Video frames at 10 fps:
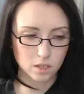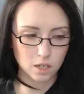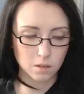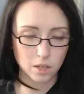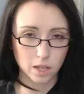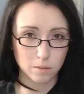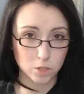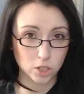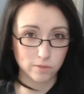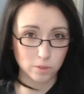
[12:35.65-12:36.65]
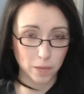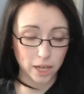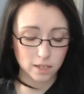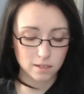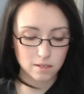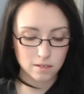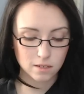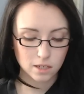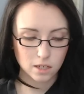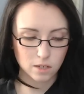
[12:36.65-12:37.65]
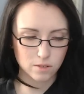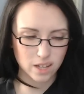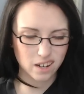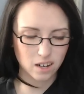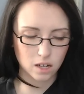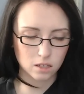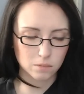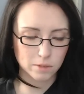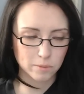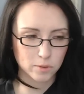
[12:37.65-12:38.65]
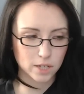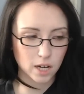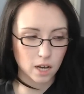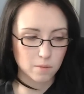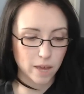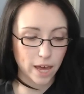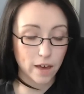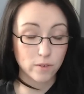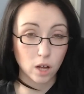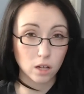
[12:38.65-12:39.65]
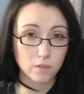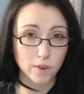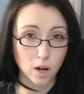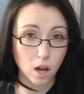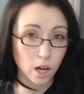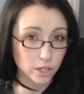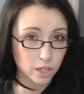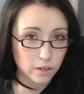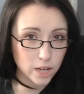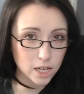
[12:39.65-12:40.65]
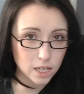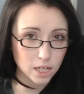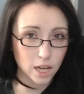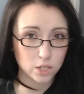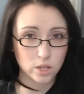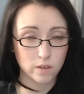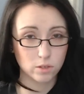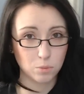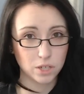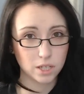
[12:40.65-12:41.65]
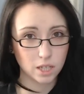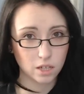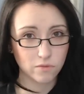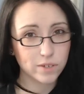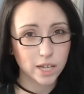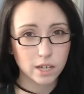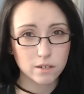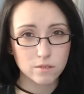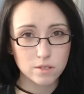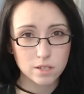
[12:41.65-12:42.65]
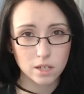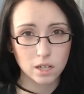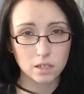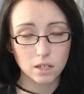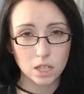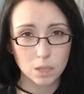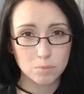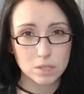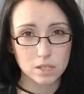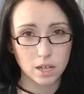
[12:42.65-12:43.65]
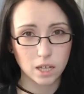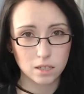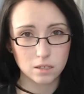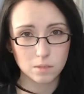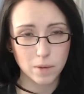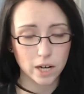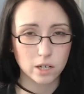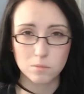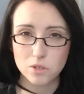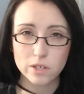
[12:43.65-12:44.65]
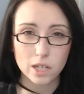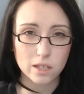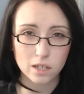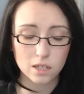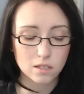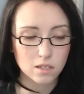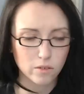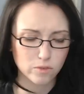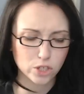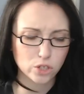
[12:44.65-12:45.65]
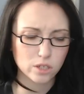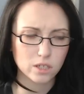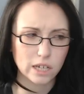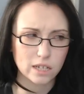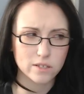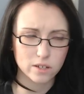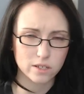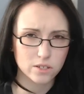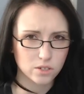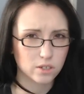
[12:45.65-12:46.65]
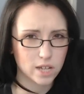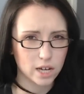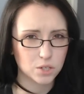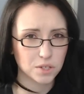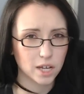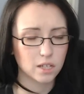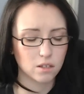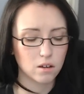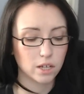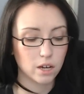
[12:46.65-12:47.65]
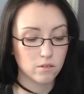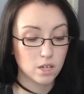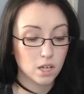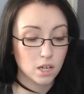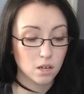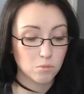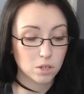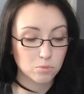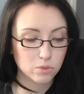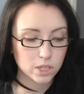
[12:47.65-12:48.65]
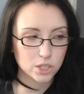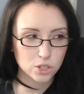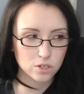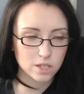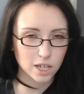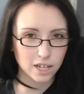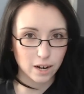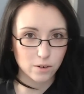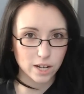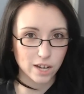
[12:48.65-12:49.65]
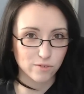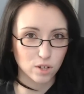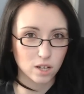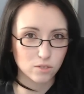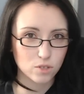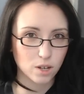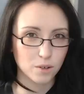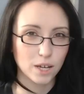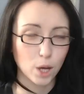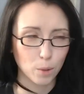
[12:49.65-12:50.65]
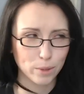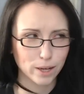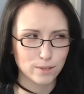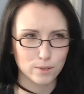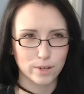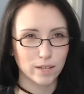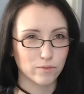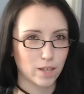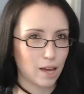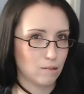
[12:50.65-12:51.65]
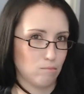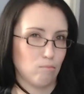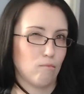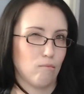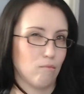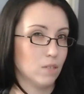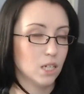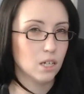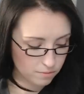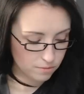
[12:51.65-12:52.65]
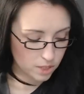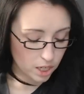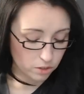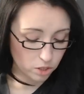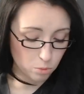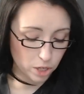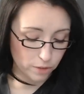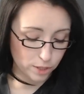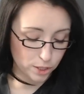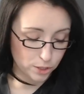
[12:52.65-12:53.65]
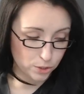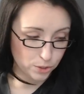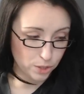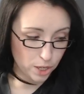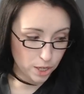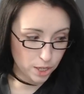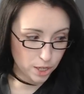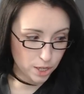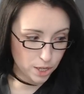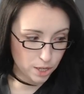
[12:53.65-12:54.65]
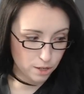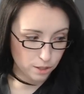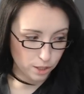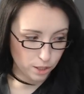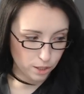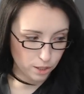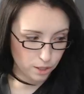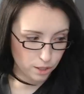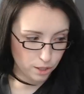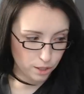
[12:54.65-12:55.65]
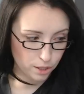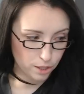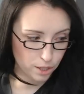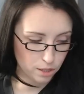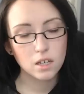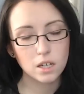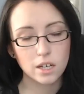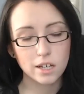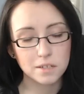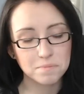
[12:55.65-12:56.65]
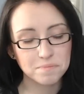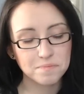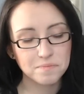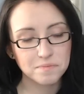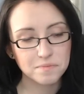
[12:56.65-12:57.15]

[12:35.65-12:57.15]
uh, a machine for pigs. I was editing a little bit more. Um, I have all of our audio edited. I just have to put in like videos and clips and background music and that kind of stuff, which shouldn't take as long as it took to actually edit the audio. But I'm pretty sure it's like an hour and a half long, so hope you guys are ready for that. Taco your is stanky. Um,